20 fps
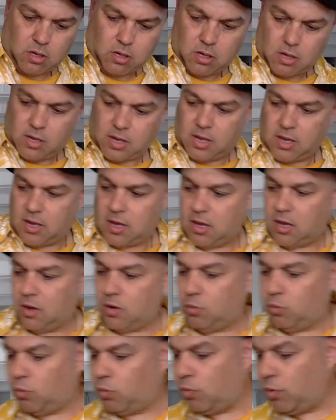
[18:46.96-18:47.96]

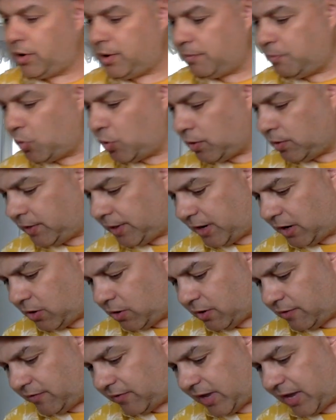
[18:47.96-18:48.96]
And one more
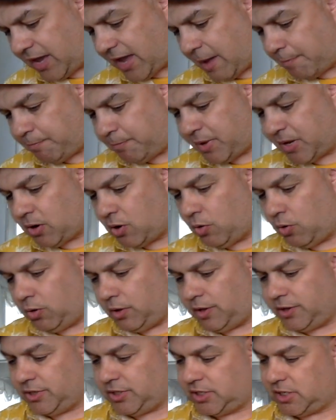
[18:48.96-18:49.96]
layer of
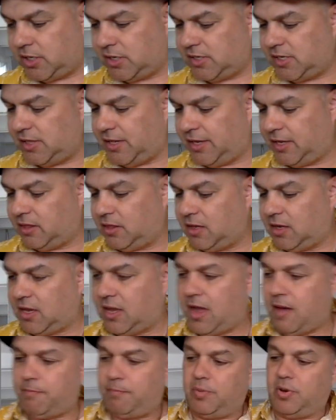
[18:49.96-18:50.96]
capicola, just because I like the
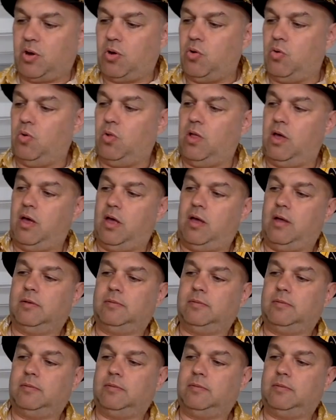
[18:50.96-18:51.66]
capicola.